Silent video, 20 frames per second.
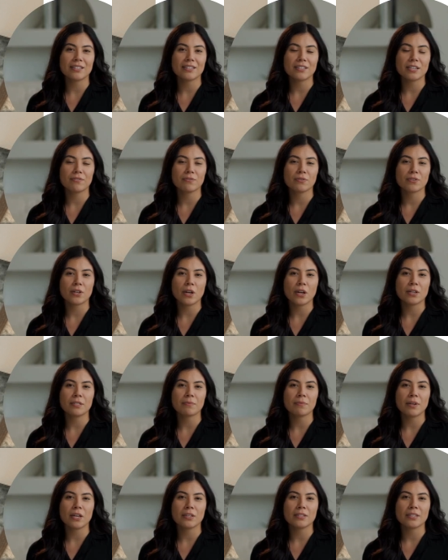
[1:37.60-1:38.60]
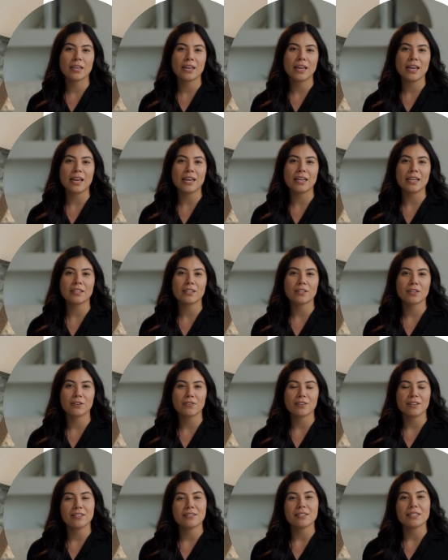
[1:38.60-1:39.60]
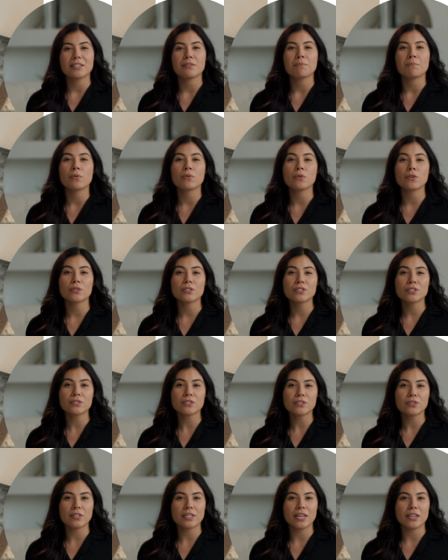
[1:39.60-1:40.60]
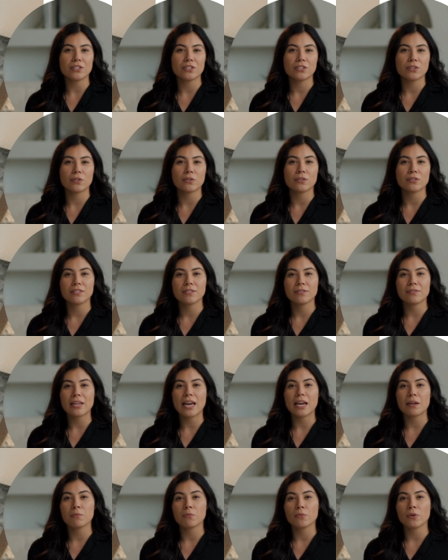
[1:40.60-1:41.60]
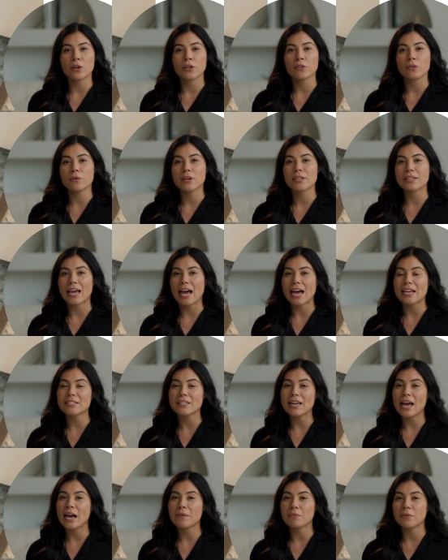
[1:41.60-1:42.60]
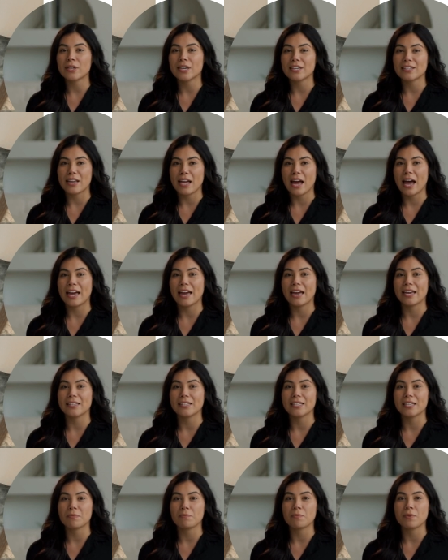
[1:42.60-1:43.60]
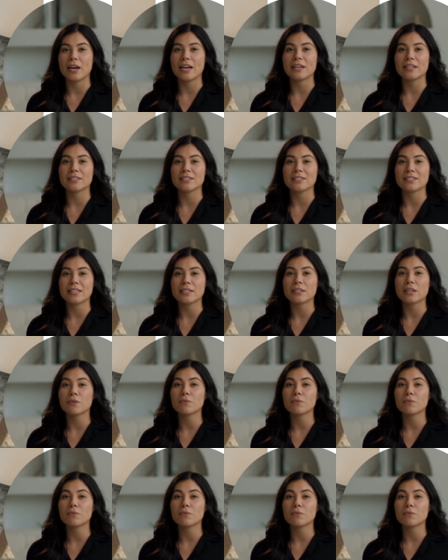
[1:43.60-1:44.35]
stuff we're talking about. It uses these Bluetooth credentials that work with ASSA ABLOY's IID-branded Signo